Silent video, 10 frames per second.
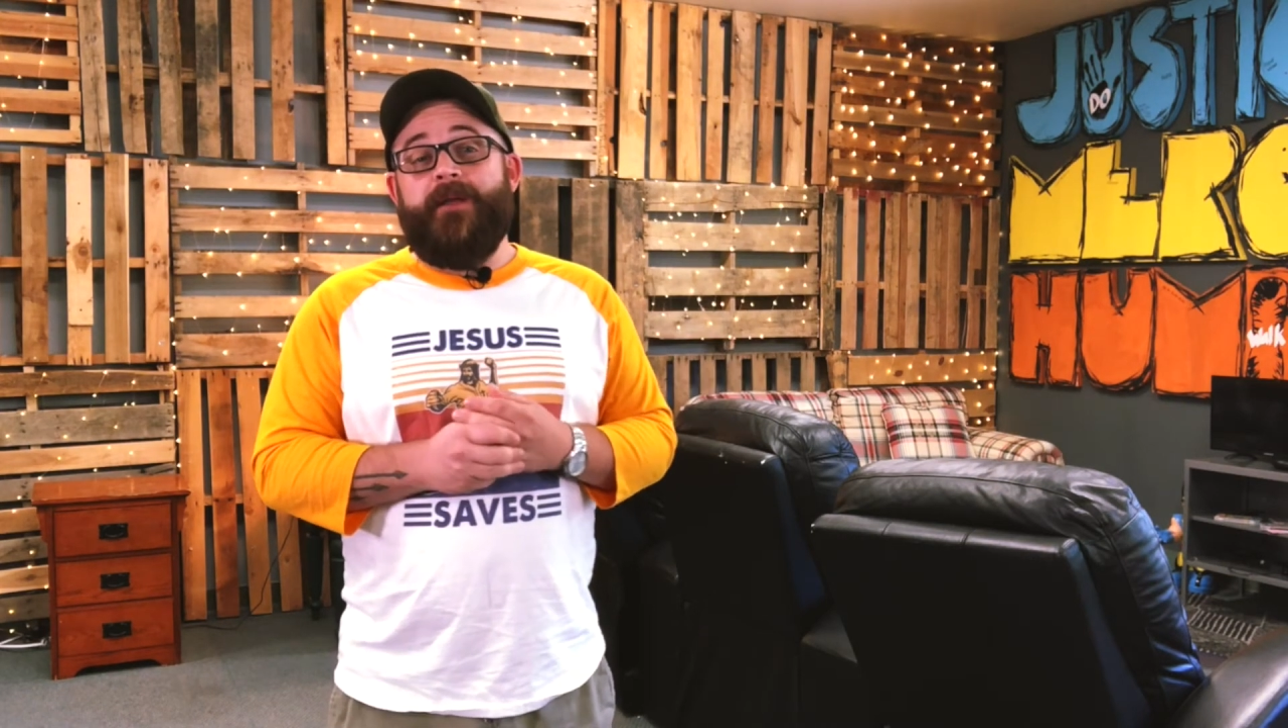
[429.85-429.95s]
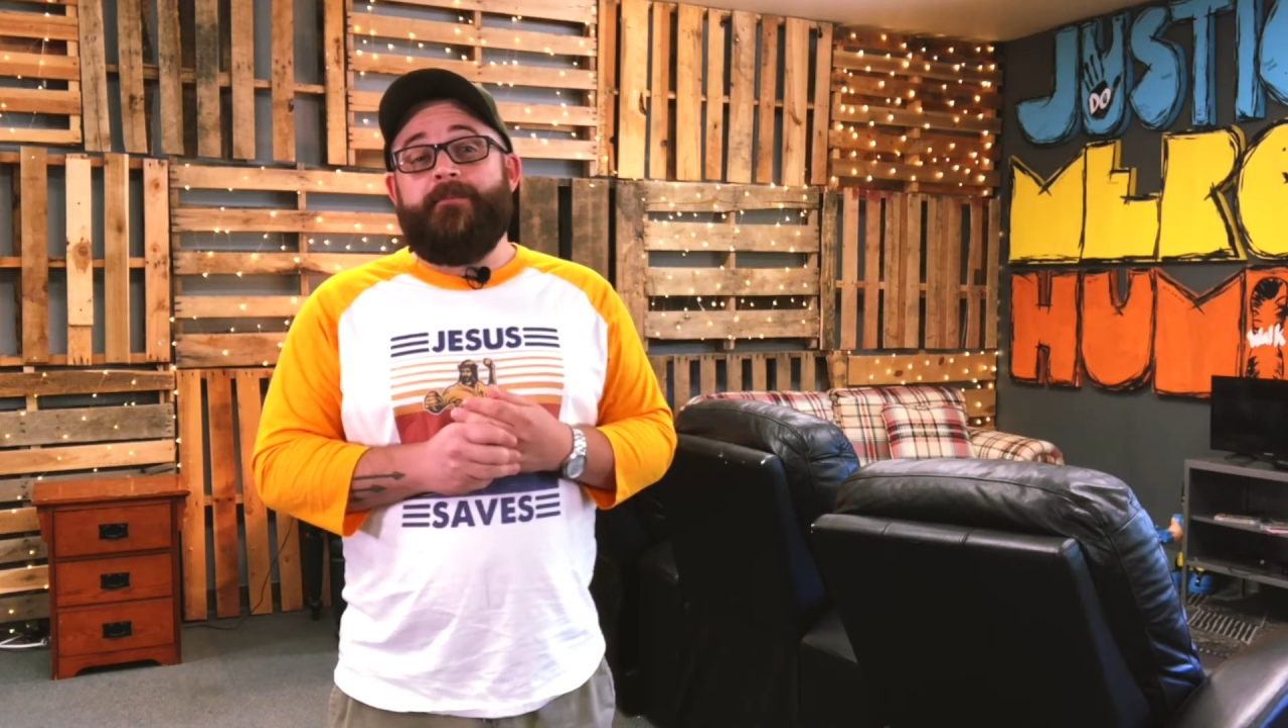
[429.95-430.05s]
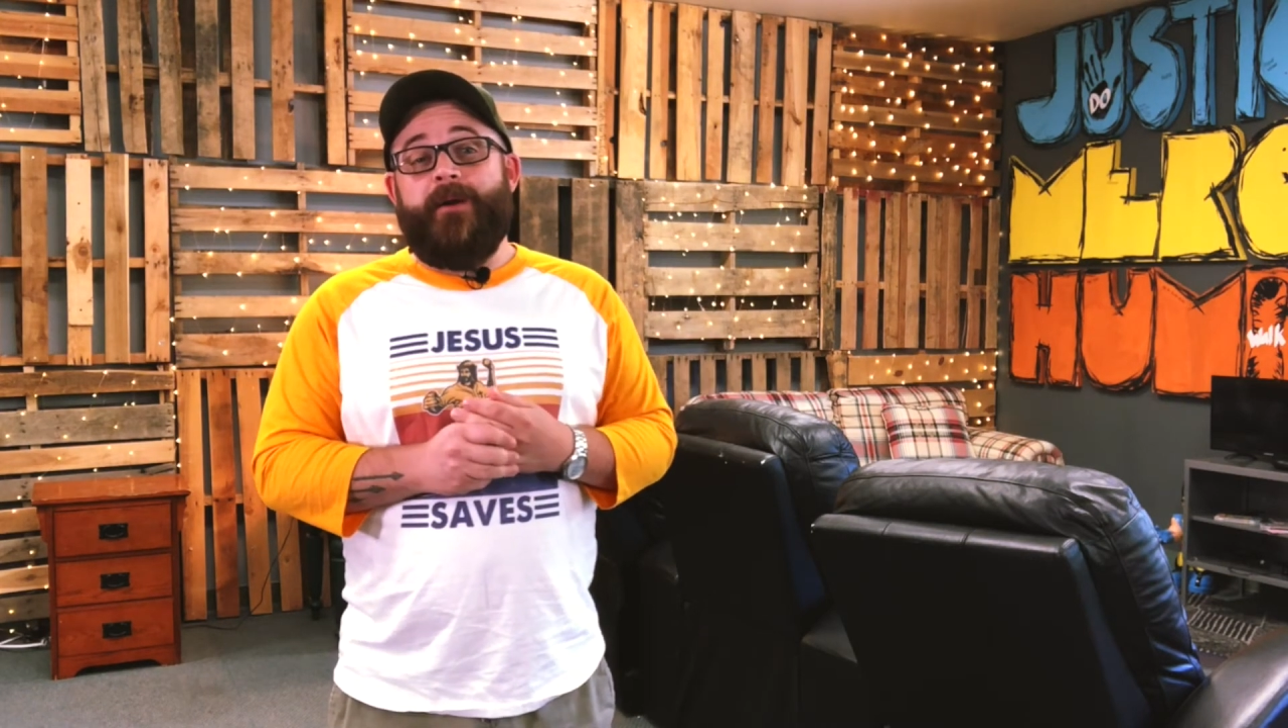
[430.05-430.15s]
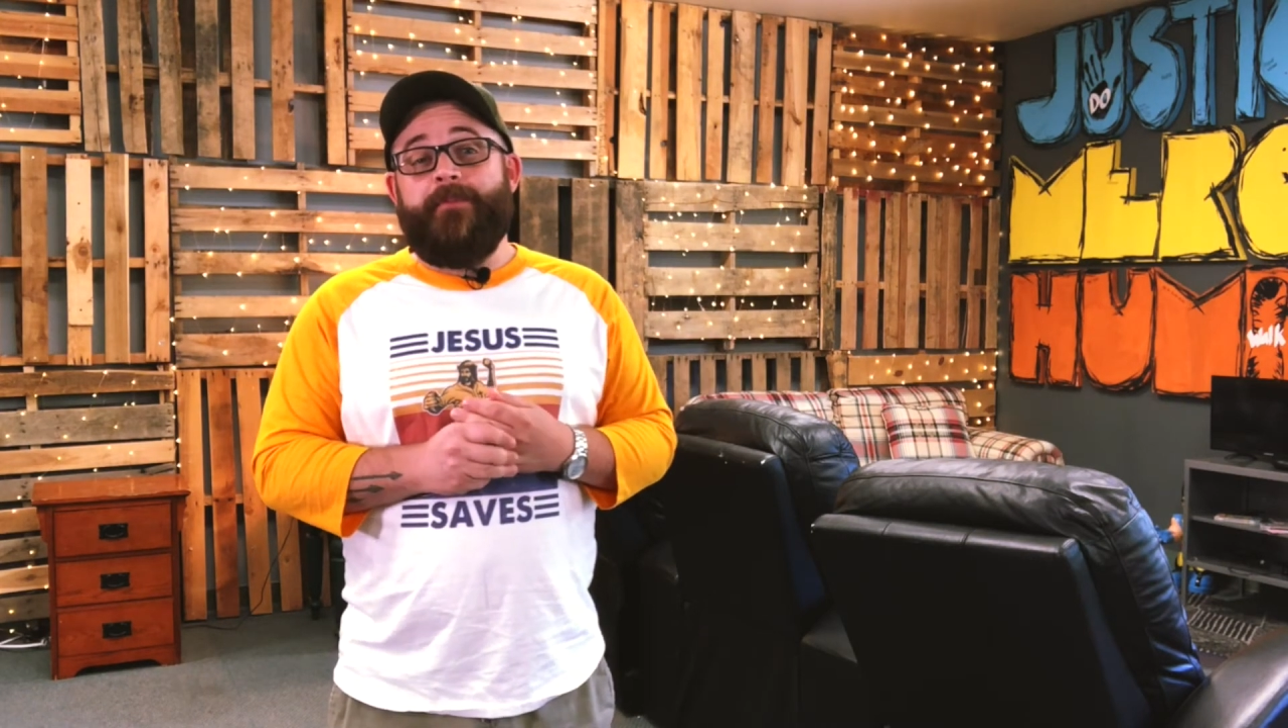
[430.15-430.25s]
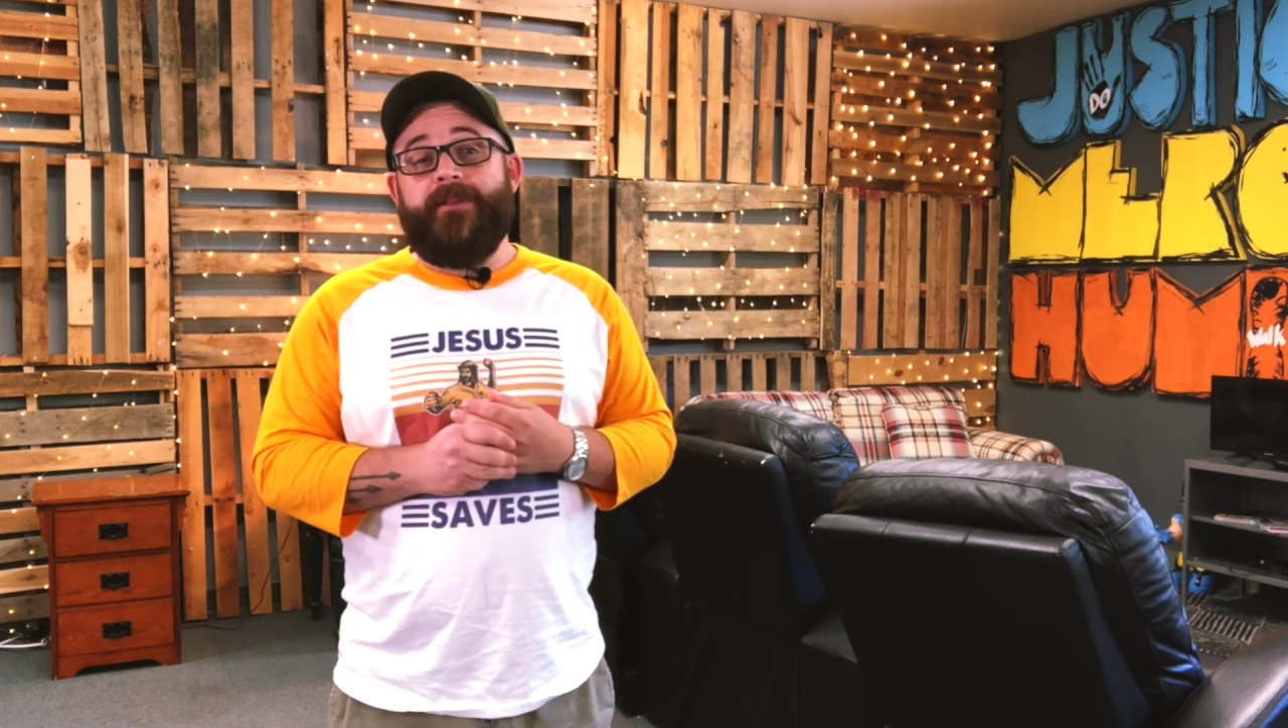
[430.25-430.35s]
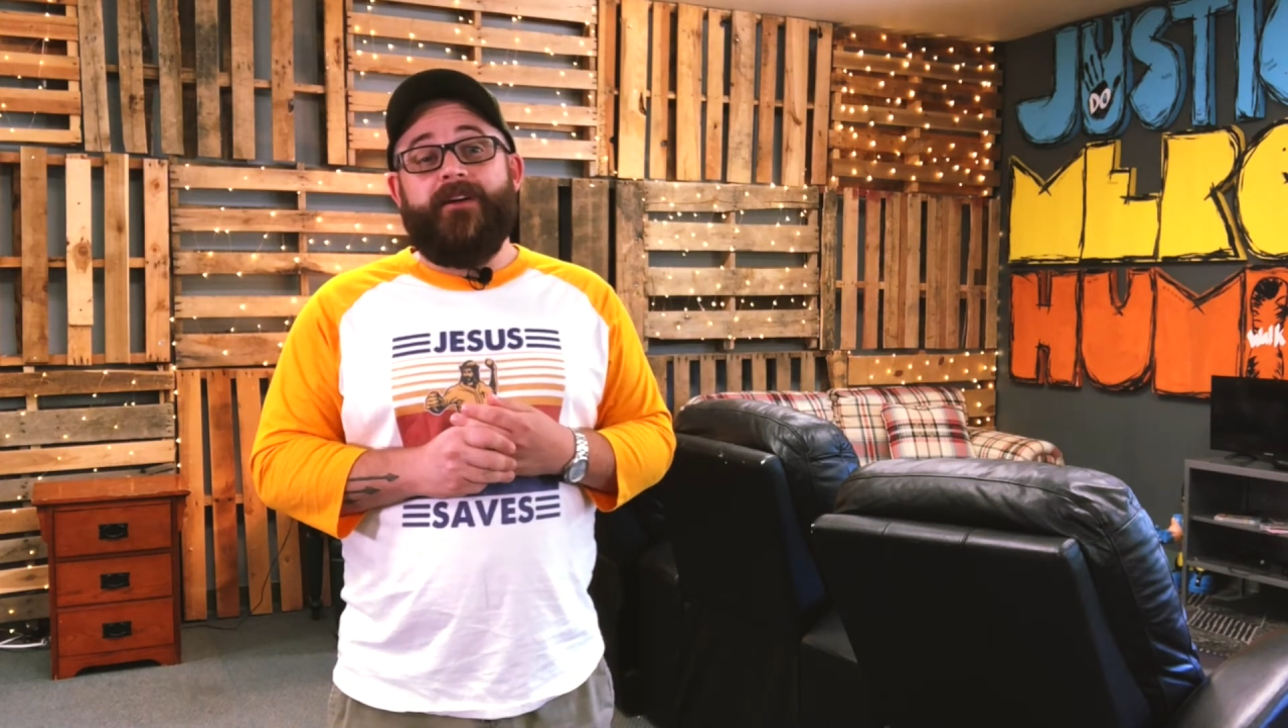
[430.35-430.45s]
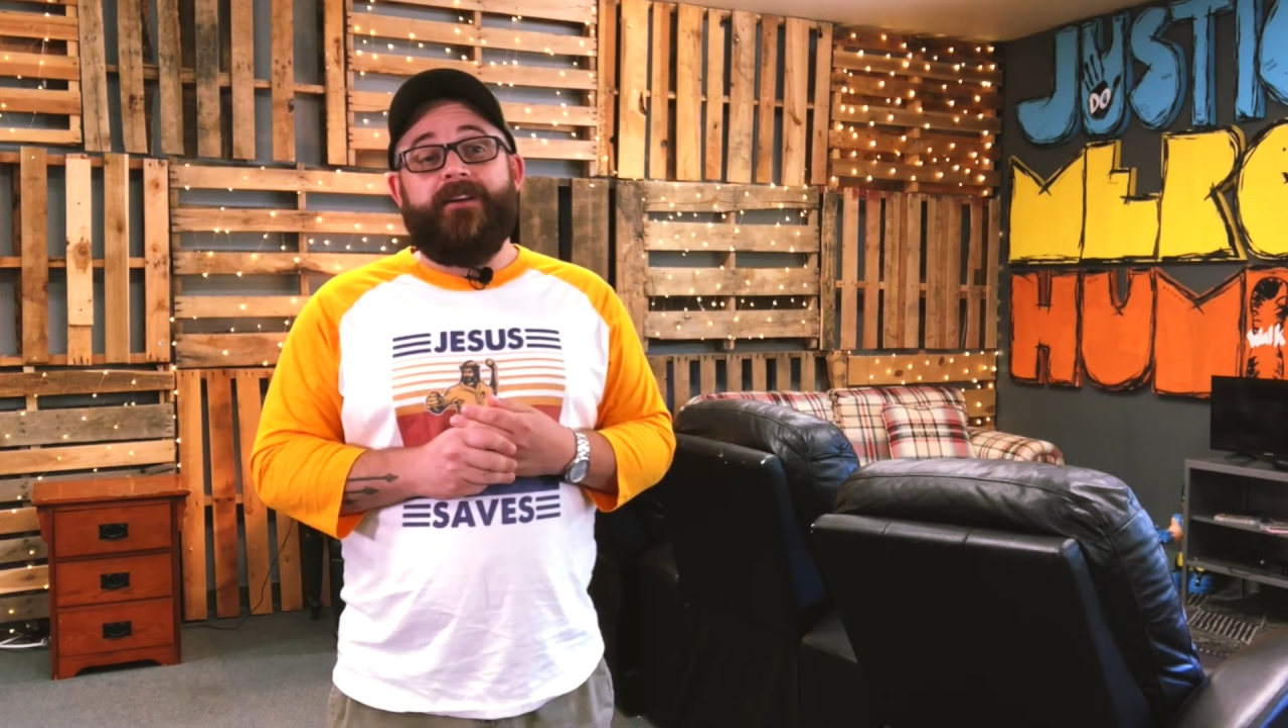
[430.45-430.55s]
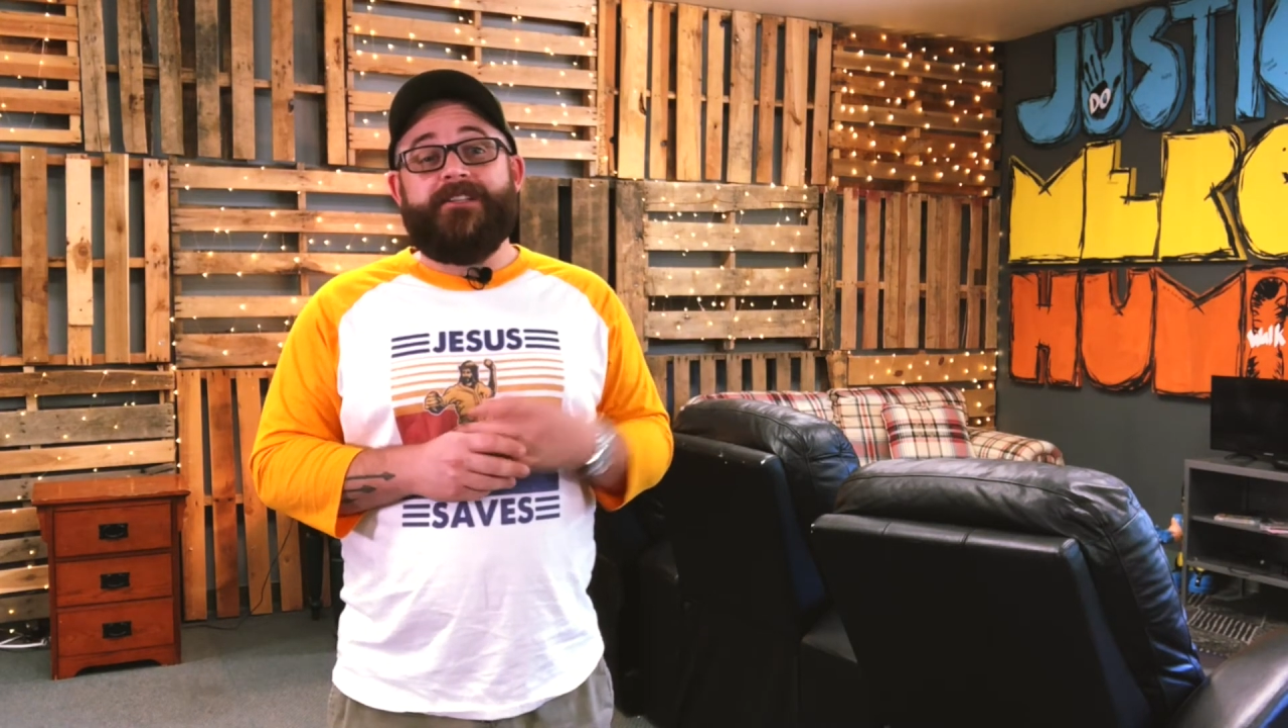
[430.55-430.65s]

and popularity,